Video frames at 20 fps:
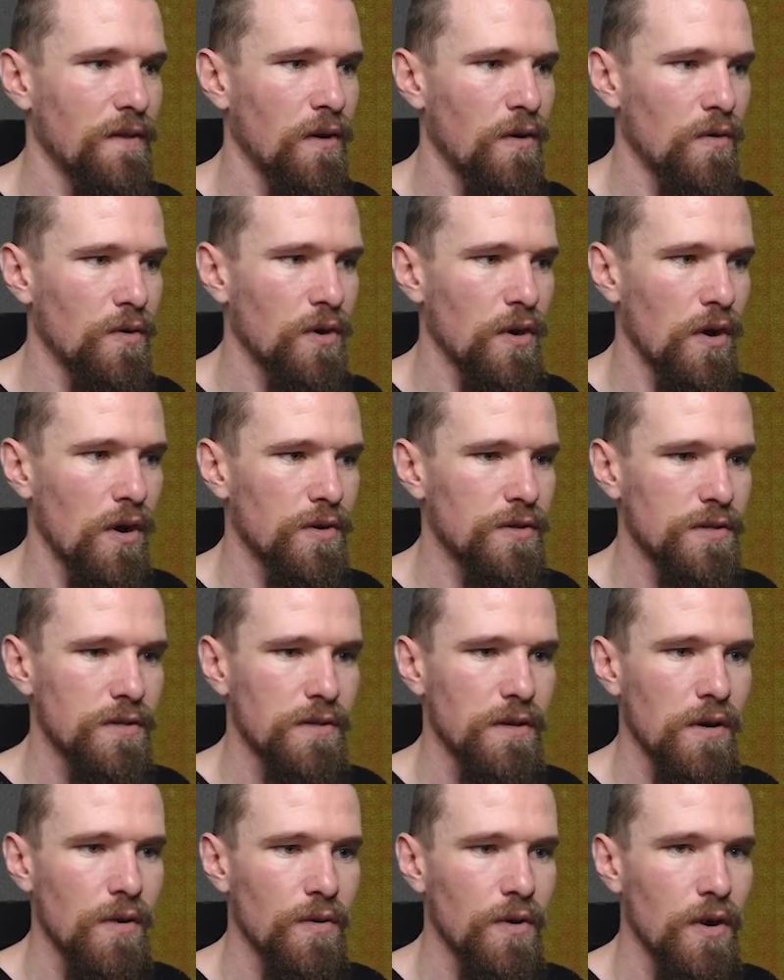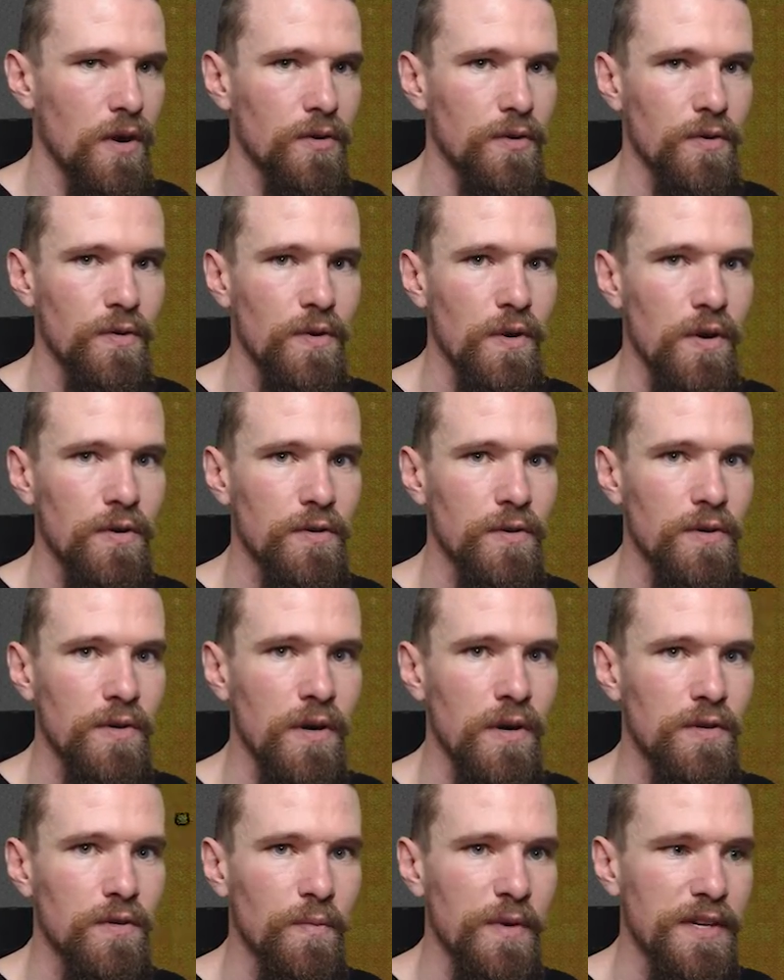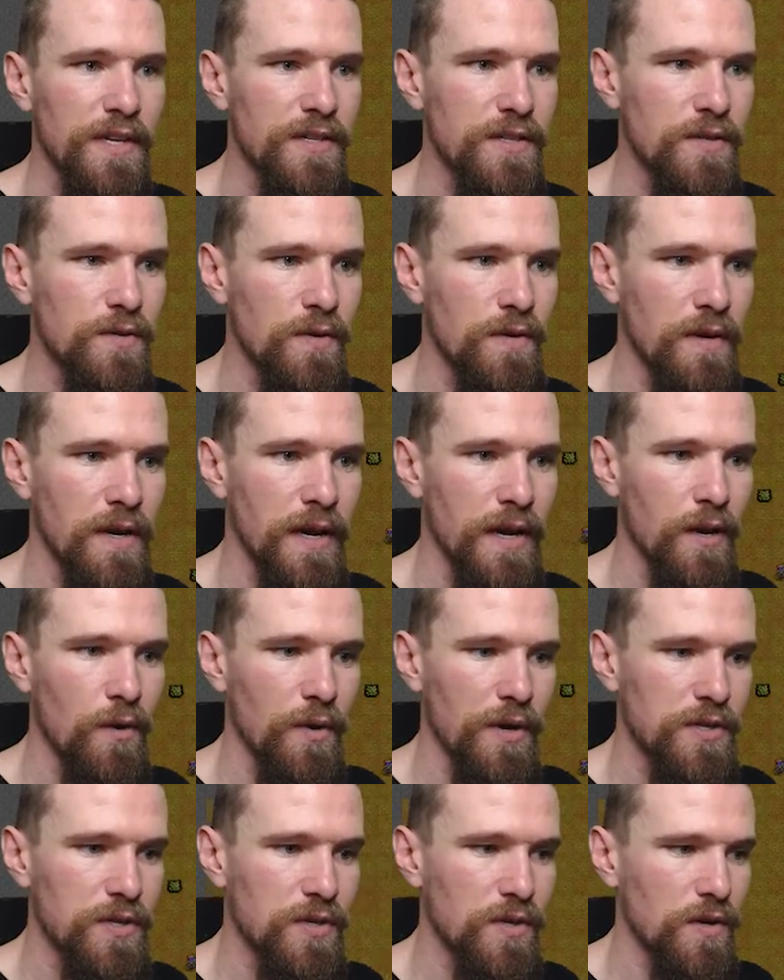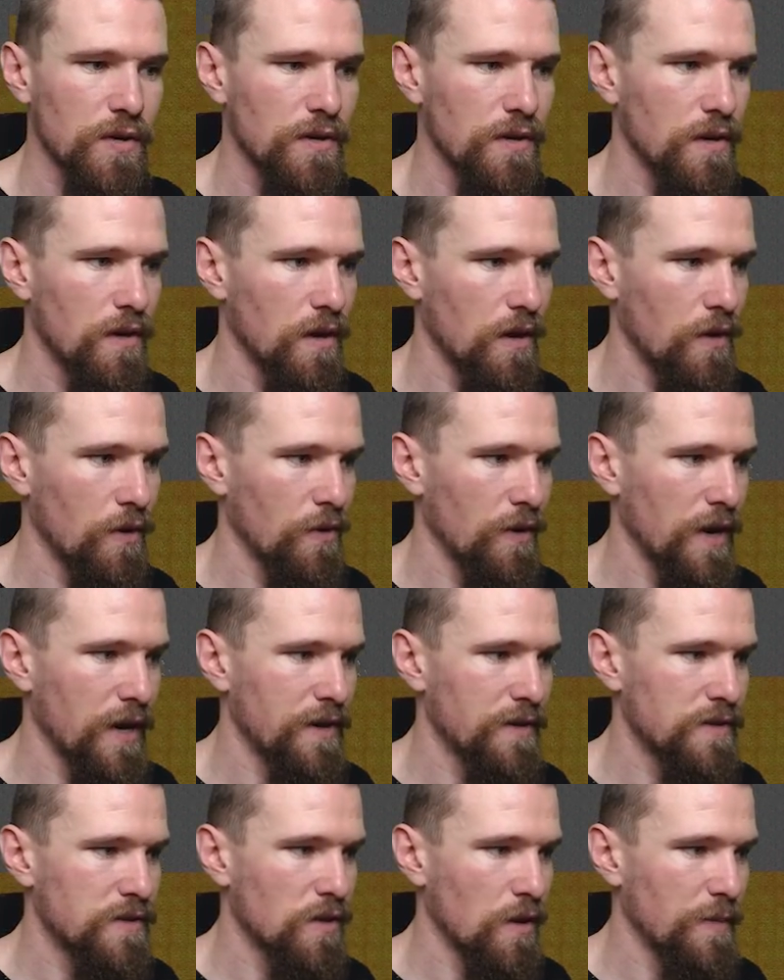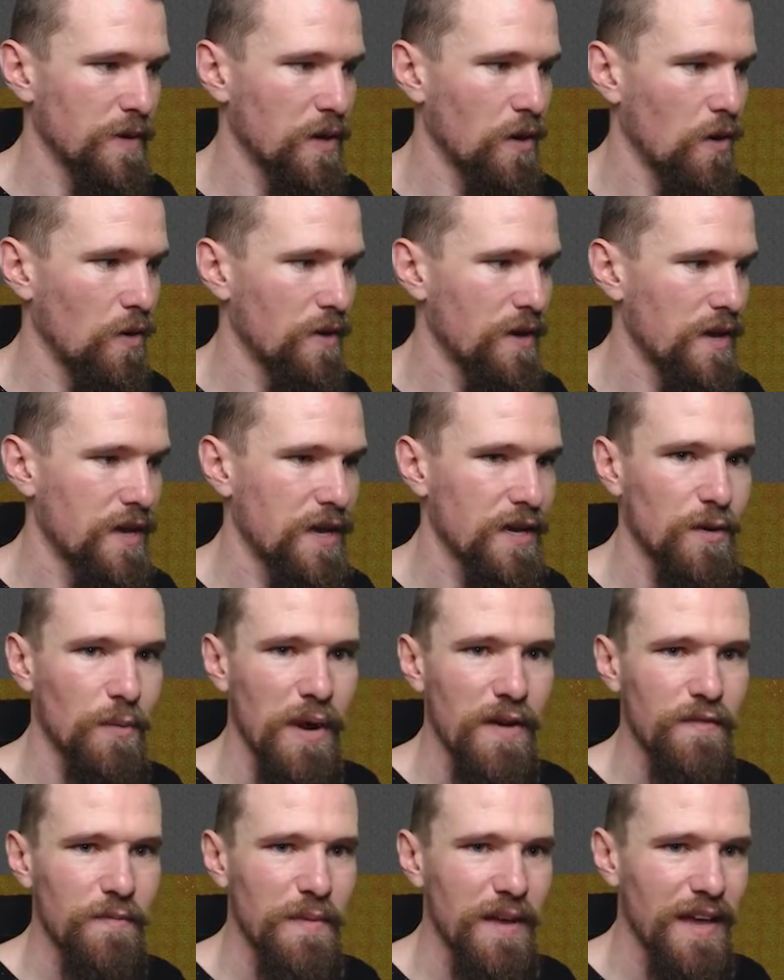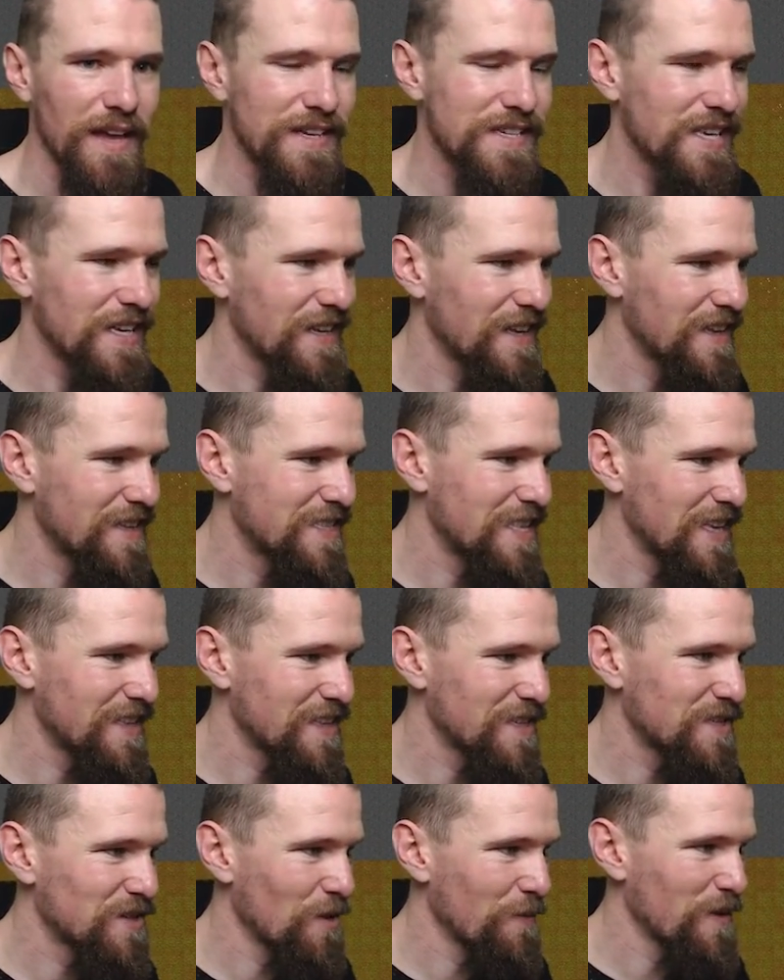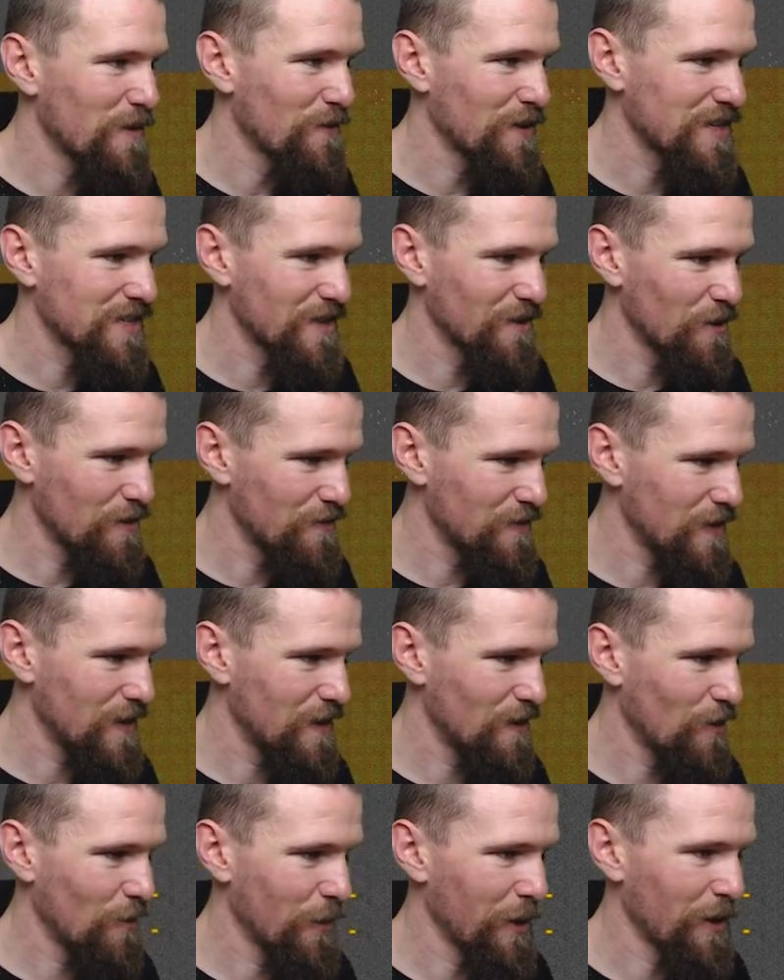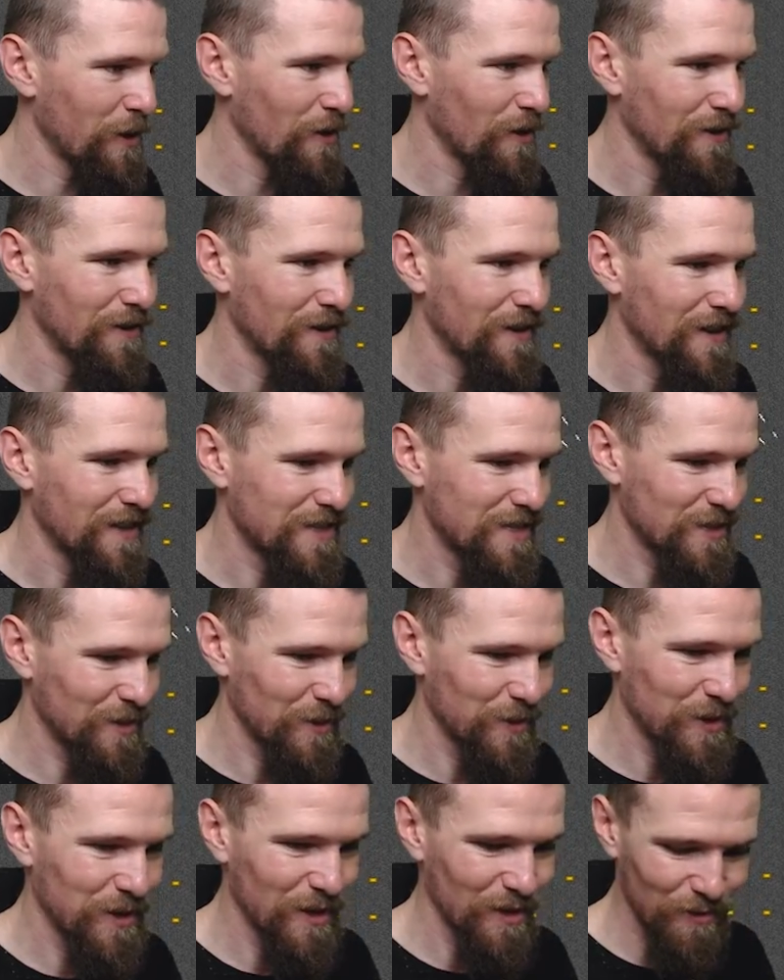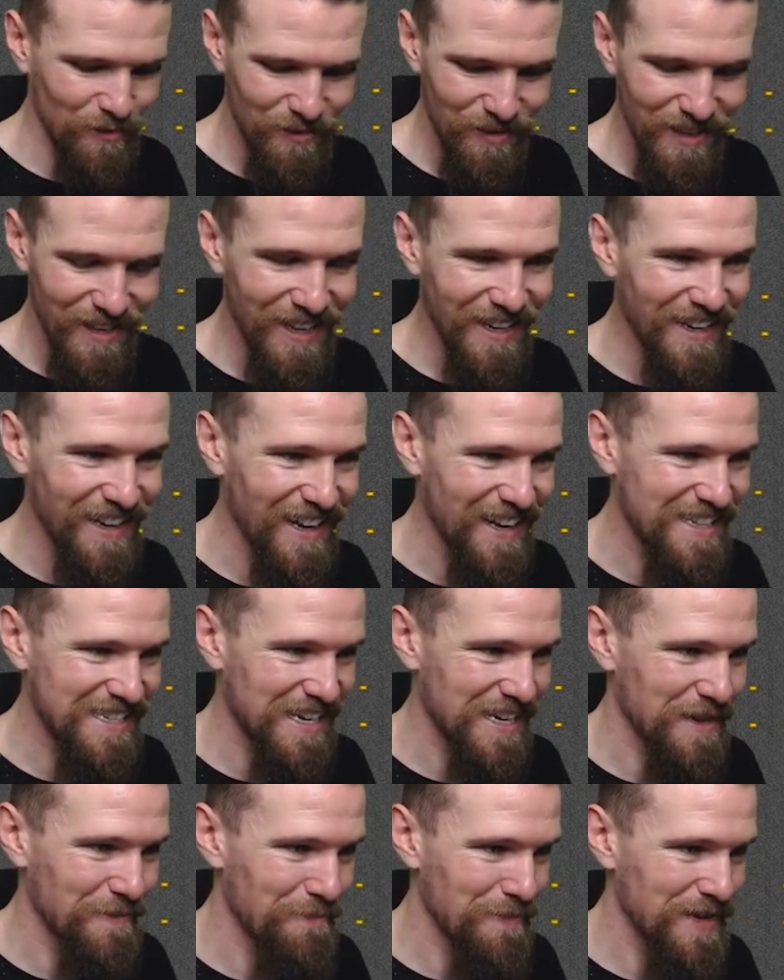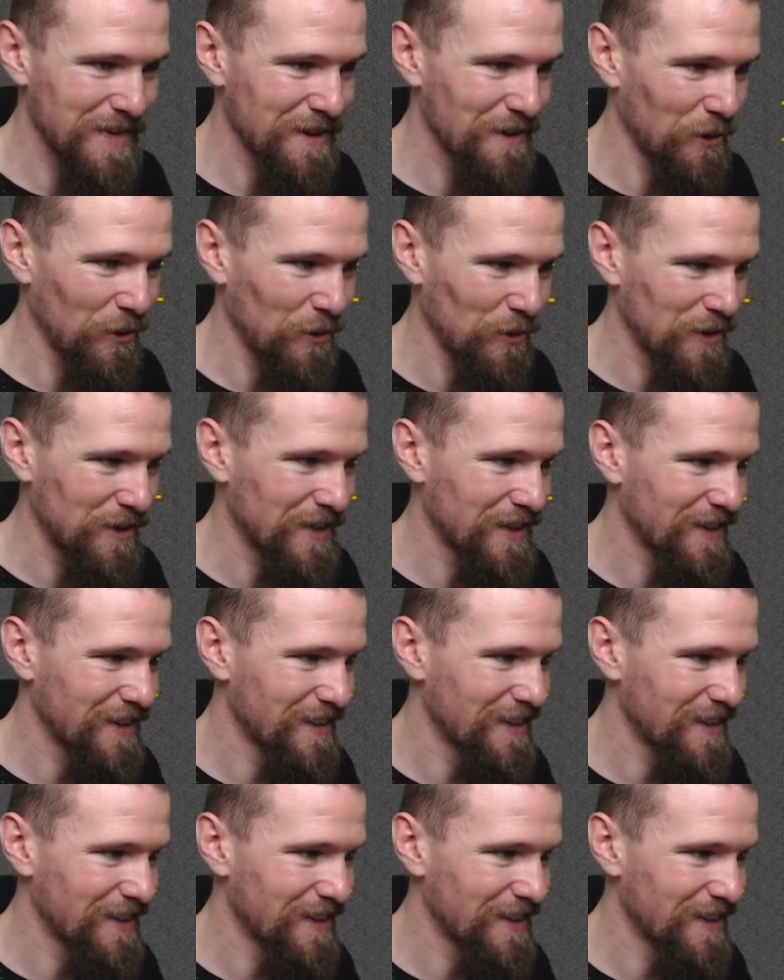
Oh god, oh god, oh god, oh god. We need to do a quick turn. Alright, Zombie Hulk, get away from it. Is that the zombie wrestler over there? Oh my god, it's so cute. It's like a mini Hulk.